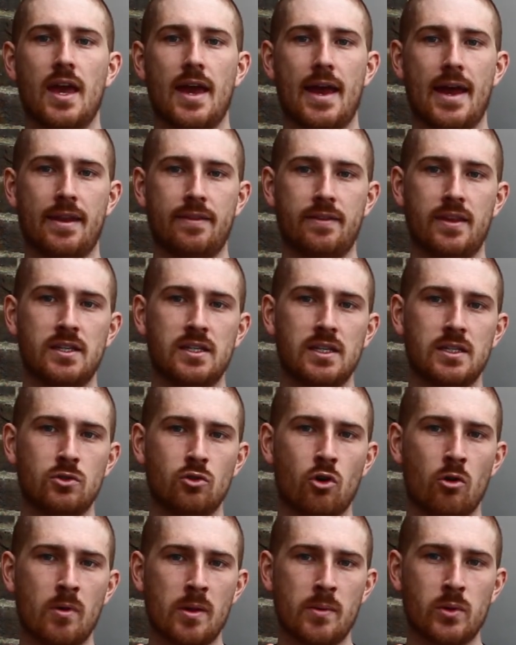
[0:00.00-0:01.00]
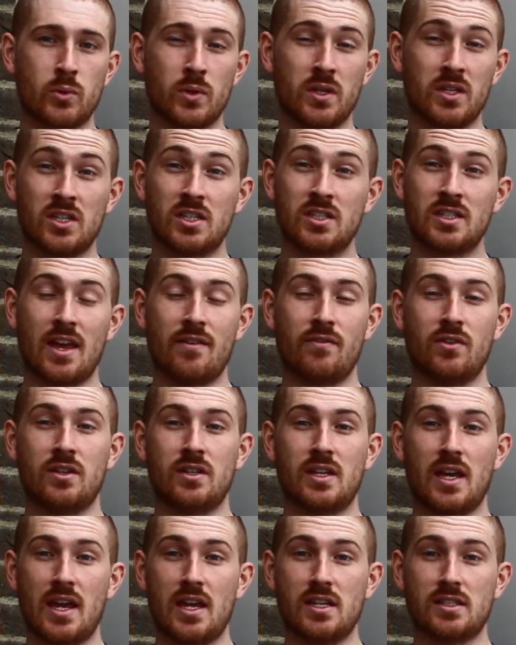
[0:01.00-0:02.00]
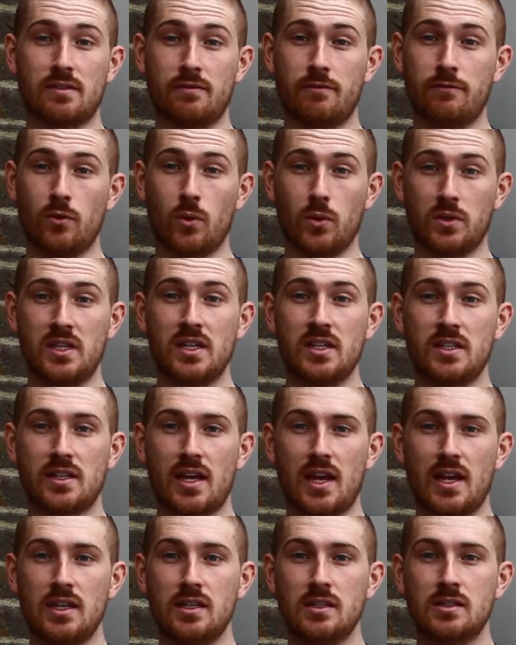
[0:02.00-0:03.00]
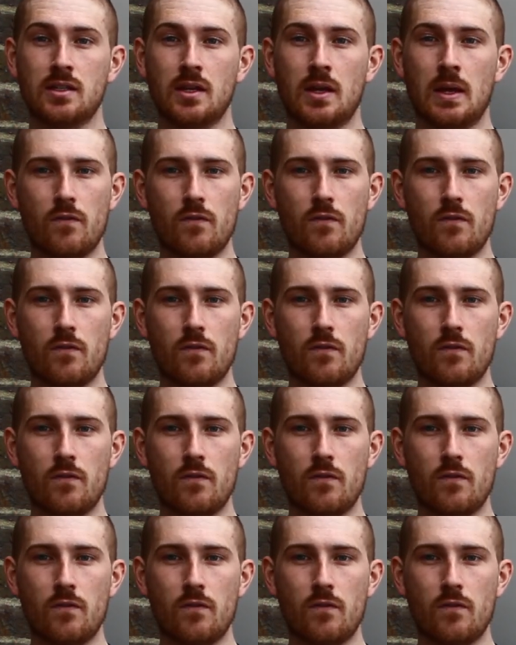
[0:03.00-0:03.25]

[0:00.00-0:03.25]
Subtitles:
And this is normally between 7 days and 14 days.